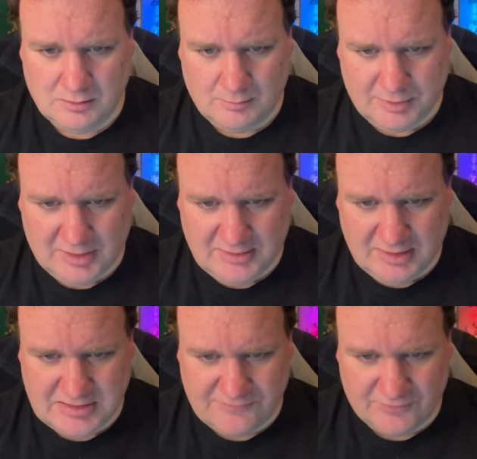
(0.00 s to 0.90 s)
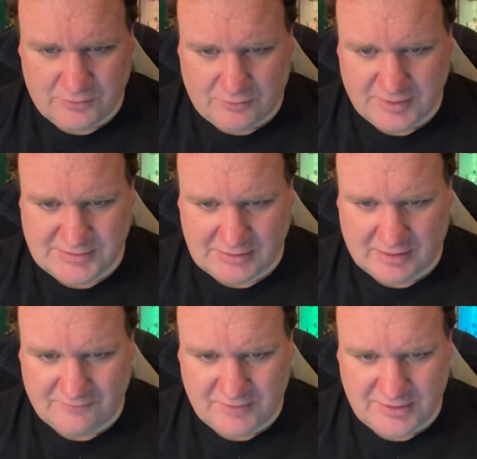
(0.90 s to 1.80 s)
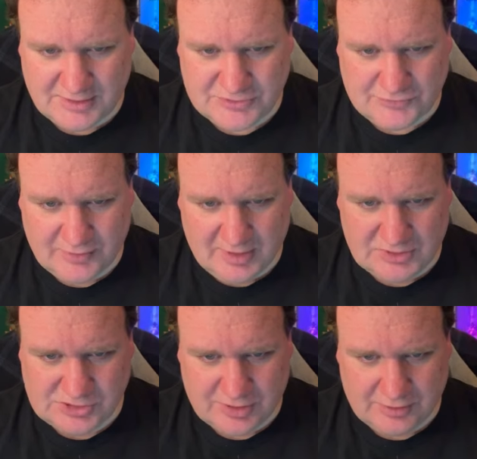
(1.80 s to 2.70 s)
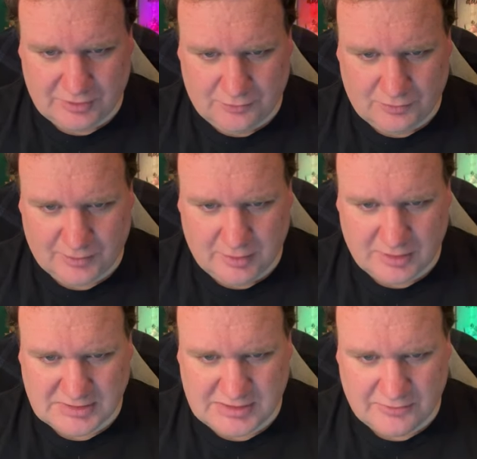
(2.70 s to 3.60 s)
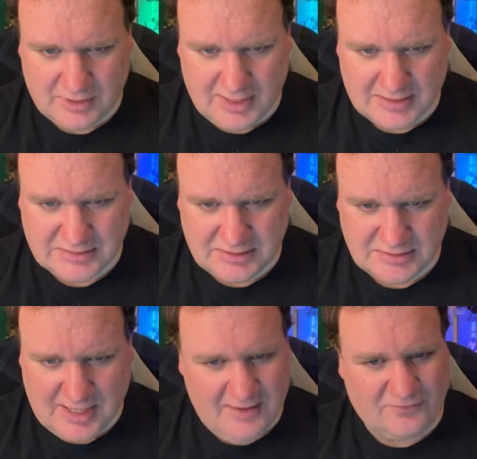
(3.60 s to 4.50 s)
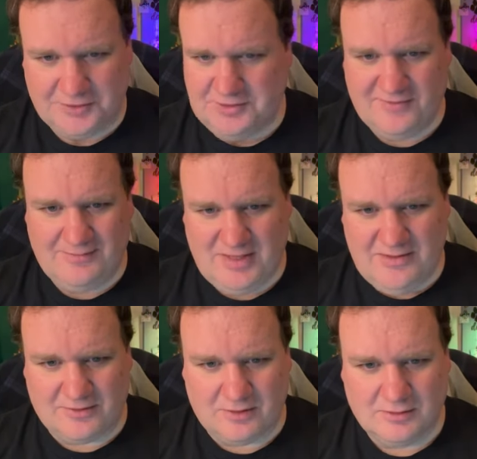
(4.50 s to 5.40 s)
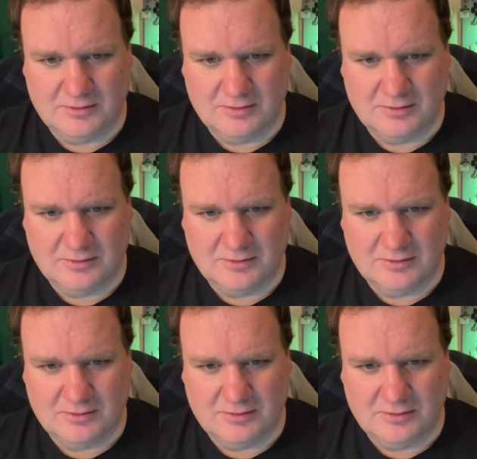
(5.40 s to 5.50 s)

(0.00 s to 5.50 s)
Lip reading: Plainly difficult is a lot of industrial engineering, nuclear, etc. accidents. I haven't heard of them either.